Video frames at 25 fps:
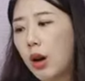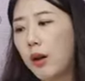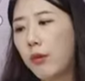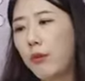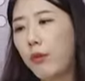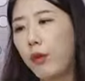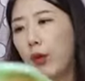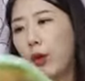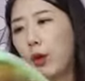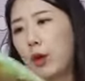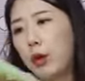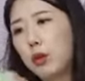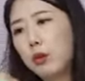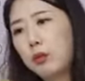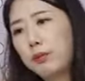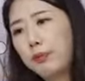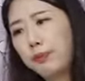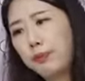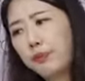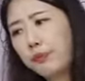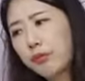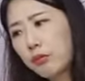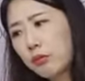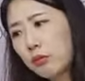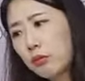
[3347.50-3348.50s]
if you
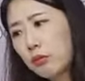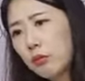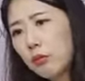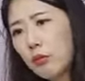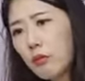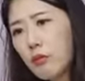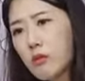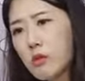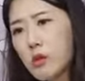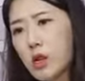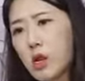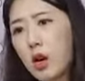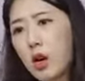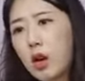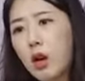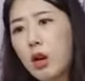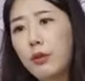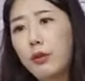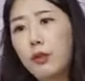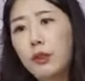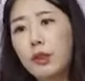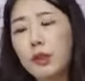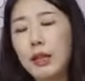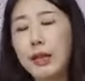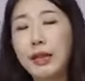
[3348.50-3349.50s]

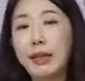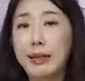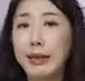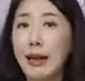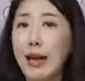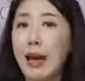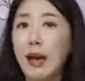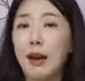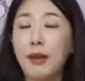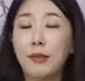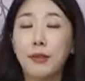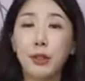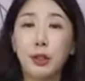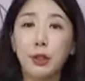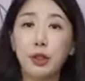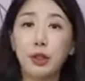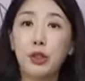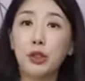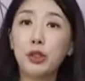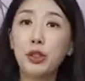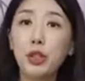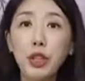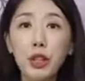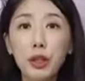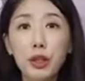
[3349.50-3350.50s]
feel like you're having a
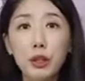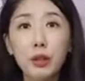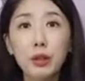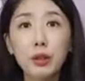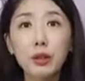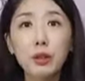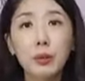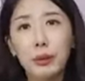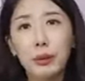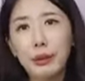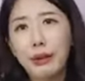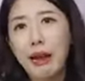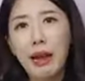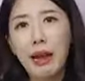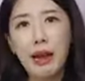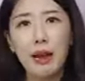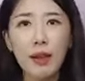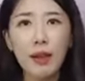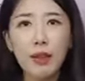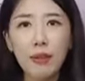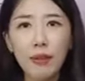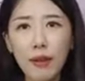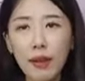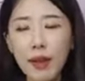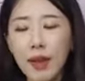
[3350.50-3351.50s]
stew or
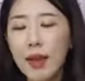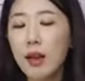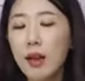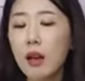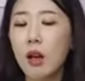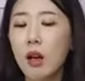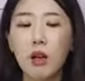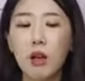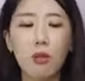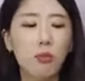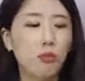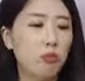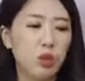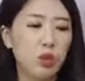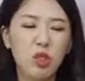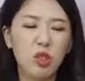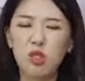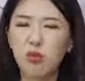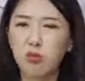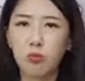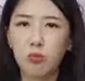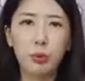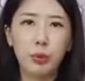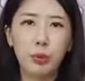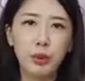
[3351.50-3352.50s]
anything, just
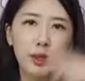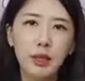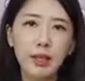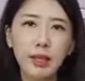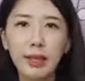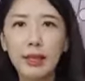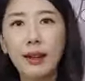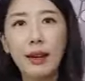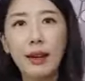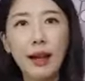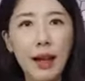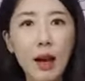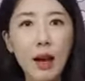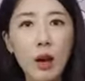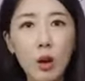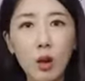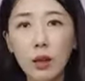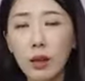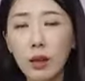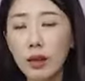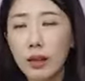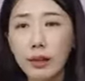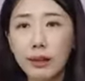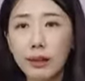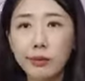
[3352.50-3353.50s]
bring it out
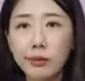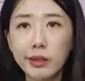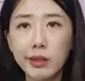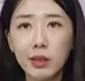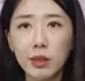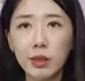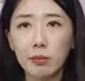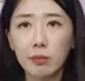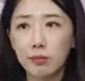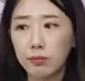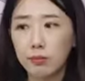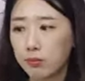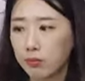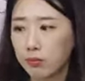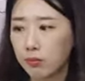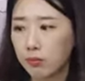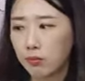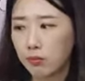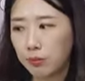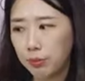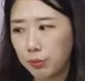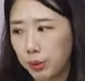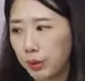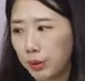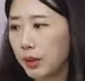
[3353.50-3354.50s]
and just
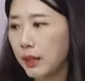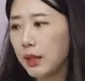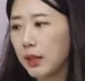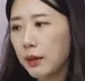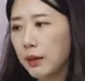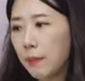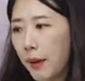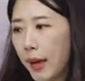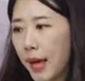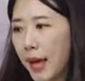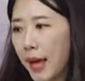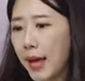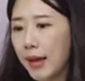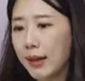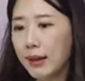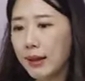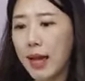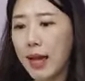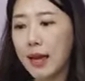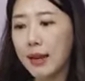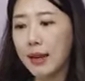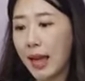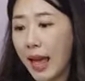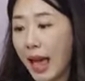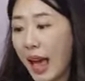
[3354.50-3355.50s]
put it in the pan
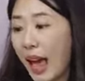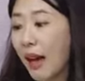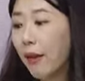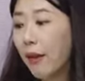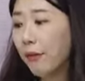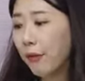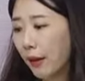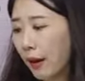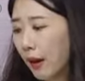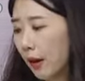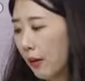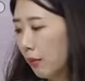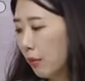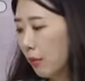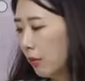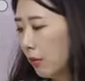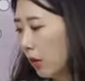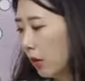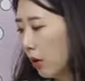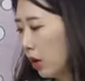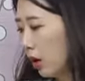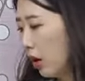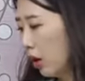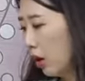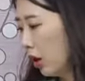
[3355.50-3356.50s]
and have them,
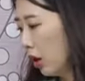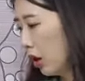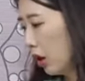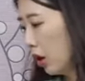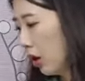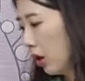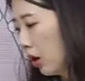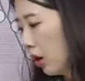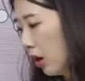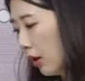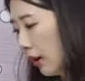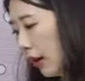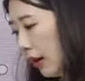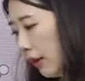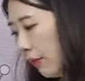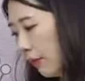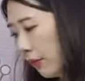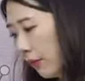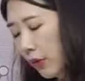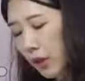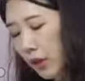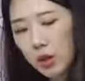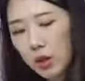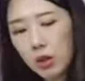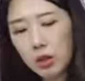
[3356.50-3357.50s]
right?
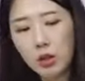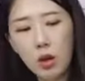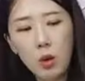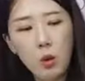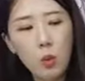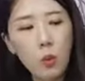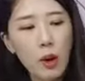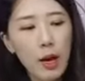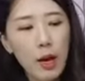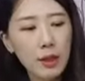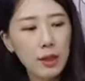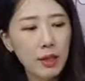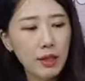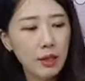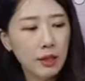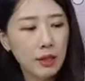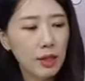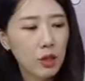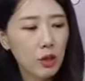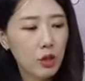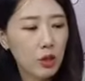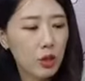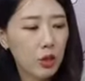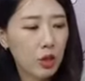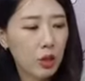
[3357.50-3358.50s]
So what this
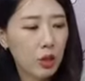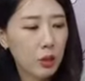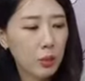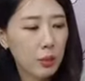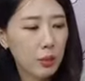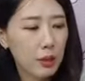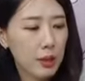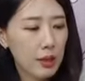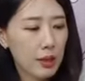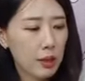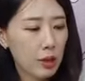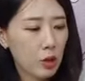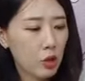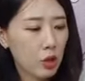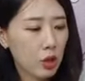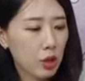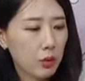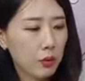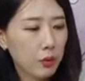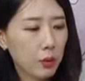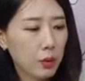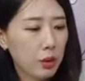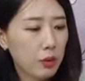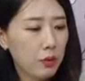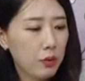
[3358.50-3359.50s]
can do is, just
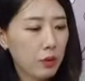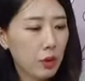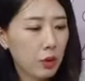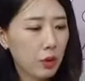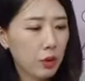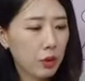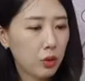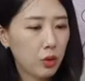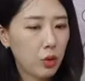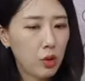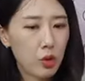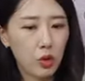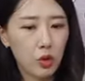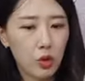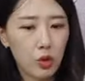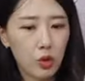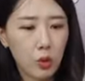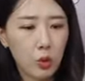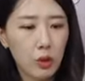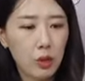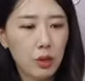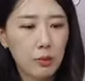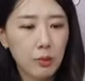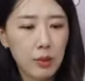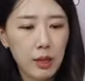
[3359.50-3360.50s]
for the viewers who just
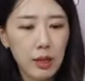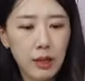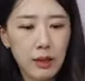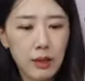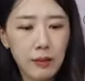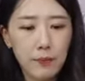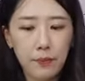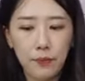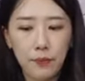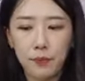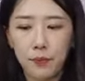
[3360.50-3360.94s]
joined me,